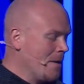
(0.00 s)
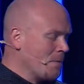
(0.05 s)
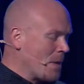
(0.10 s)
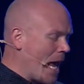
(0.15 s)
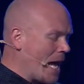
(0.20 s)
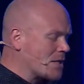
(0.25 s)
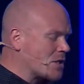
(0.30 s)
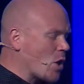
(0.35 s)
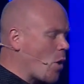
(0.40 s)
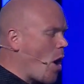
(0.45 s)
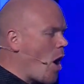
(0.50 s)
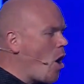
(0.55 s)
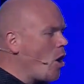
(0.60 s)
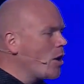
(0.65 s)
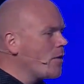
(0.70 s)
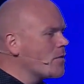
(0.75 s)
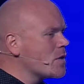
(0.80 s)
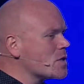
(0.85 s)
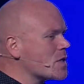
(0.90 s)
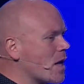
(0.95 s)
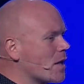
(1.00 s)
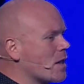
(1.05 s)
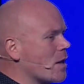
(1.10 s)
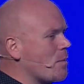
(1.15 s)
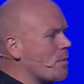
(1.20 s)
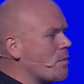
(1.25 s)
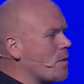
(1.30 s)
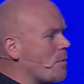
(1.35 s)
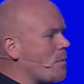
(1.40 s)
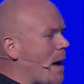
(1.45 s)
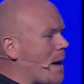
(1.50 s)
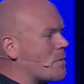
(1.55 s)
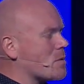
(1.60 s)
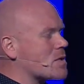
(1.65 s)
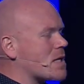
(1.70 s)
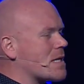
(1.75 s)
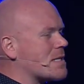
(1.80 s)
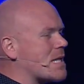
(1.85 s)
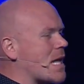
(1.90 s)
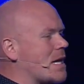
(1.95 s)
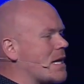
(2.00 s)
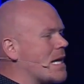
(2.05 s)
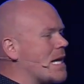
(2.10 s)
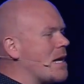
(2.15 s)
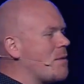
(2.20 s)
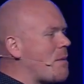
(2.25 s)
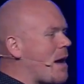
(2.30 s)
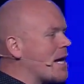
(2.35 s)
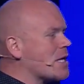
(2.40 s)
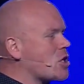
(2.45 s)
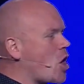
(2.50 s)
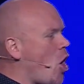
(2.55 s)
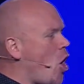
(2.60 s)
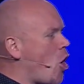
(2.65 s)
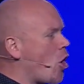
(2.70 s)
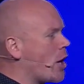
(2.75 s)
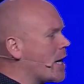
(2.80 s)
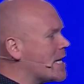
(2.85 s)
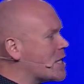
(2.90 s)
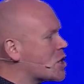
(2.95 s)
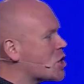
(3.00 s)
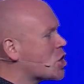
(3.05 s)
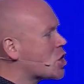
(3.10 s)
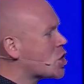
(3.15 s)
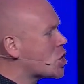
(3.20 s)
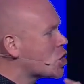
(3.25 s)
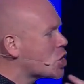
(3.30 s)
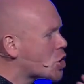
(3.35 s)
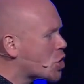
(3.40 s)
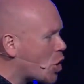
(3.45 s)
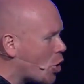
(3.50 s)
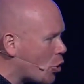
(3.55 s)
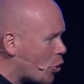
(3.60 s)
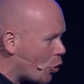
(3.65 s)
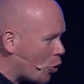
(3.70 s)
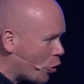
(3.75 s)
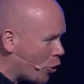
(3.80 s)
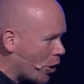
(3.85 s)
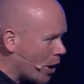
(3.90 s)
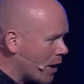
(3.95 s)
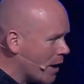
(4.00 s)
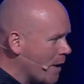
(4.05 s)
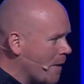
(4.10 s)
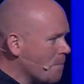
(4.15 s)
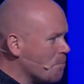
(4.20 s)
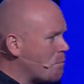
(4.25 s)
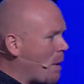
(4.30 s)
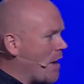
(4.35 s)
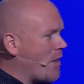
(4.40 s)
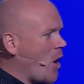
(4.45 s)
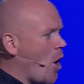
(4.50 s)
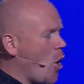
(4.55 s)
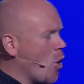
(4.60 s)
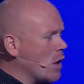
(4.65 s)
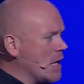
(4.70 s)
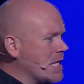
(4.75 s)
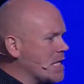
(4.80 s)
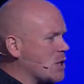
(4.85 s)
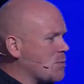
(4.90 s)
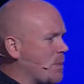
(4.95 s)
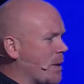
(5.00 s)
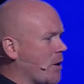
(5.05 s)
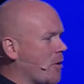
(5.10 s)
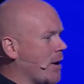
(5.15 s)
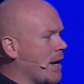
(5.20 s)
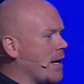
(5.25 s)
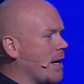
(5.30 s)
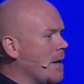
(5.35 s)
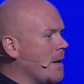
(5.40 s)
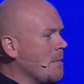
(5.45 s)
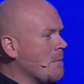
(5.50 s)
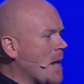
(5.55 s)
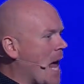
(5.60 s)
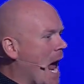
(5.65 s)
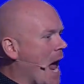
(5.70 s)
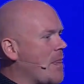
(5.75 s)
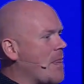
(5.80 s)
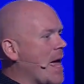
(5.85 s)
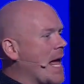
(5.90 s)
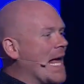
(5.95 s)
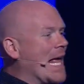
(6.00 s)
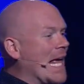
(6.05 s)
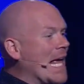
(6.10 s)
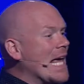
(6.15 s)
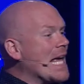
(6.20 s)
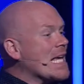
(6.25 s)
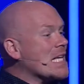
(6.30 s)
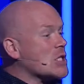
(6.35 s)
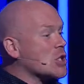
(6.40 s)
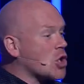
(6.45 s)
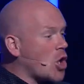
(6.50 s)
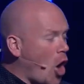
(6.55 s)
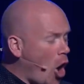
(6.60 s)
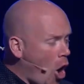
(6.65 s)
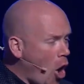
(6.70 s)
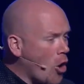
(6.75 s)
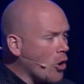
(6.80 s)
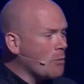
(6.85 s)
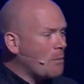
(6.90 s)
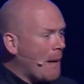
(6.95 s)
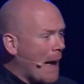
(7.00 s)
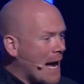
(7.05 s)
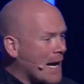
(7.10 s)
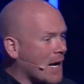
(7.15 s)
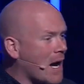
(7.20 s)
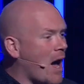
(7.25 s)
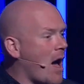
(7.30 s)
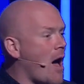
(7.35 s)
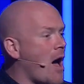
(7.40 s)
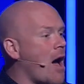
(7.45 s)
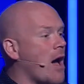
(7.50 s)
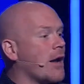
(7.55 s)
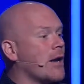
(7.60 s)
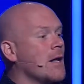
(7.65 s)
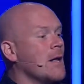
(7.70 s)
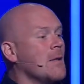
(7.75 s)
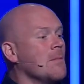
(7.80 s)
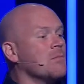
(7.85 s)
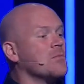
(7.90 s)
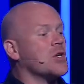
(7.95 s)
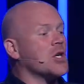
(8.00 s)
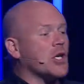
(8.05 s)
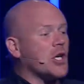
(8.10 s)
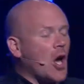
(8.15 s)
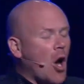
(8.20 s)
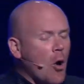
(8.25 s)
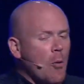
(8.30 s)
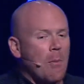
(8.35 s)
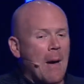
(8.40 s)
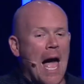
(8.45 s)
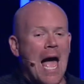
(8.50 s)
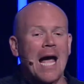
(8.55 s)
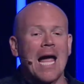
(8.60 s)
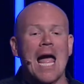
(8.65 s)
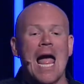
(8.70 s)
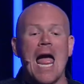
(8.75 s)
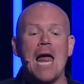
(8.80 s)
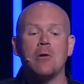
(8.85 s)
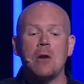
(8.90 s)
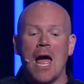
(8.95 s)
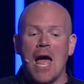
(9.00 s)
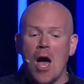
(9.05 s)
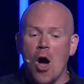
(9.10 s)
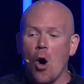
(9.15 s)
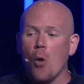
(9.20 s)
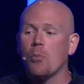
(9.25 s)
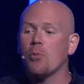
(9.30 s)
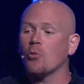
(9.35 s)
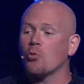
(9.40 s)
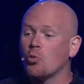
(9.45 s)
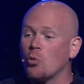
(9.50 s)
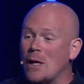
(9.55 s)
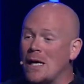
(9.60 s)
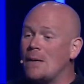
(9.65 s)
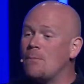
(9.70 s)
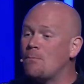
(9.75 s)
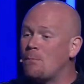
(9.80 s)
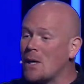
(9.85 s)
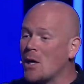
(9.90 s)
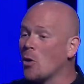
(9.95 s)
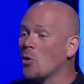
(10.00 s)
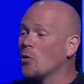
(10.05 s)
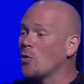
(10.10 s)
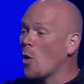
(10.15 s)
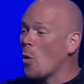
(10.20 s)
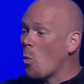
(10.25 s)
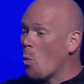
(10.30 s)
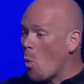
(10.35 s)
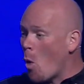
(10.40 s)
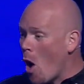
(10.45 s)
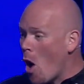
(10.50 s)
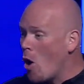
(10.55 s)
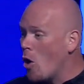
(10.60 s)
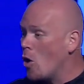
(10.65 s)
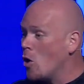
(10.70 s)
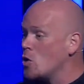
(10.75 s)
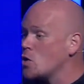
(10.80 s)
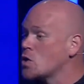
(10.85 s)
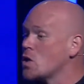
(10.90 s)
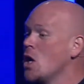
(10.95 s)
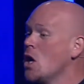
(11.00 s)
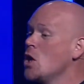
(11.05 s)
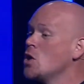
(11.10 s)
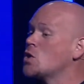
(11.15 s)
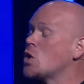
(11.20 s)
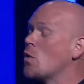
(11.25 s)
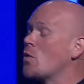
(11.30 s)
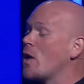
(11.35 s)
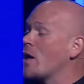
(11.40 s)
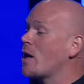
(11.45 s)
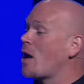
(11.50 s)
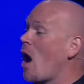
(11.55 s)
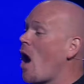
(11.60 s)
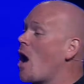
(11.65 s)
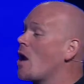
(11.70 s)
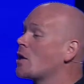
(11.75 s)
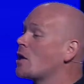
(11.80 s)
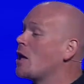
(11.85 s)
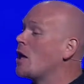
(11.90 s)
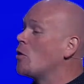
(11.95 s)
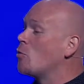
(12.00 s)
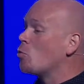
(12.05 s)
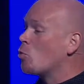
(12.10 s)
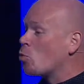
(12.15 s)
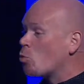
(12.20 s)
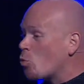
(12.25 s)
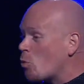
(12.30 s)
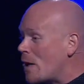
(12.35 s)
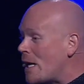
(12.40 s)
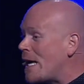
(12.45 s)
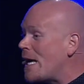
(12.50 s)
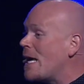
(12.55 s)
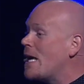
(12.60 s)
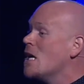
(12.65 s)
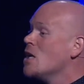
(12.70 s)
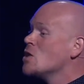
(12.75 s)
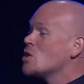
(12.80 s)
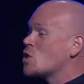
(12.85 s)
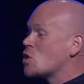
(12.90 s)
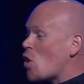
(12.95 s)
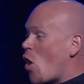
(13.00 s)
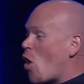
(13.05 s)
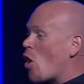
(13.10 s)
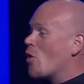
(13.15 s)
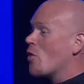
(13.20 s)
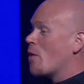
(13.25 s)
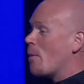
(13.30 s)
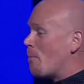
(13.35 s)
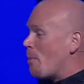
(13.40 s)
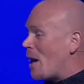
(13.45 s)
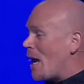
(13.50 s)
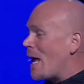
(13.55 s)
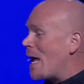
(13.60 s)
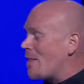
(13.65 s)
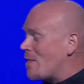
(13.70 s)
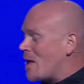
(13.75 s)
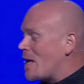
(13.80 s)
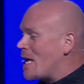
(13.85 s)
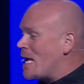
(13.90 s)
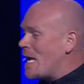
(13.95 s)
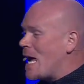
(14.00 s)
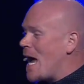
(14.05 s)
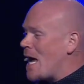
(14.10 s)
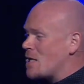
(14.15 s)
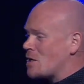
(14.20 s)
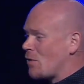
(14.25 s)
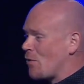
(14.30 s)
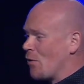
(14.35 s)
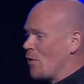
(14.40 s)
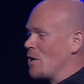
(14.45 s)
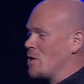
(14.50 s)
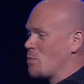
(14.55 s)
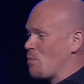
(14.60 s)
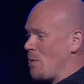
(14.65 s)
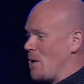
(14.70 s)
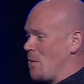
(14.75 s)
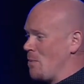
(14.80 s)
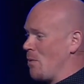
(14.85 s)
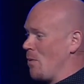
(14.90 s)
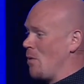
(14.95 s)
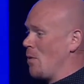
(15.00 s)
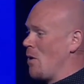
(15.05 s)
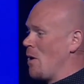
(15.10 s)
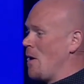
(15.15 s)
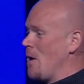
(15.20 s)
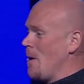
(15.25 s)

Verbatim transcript: And so all of a sudden, the, the, Bible says that Nehemiah's heart is stirred by the Holy Spirit and that he is called by God to go back and help rebuild the walls so that God can restart the plan that he has for his people.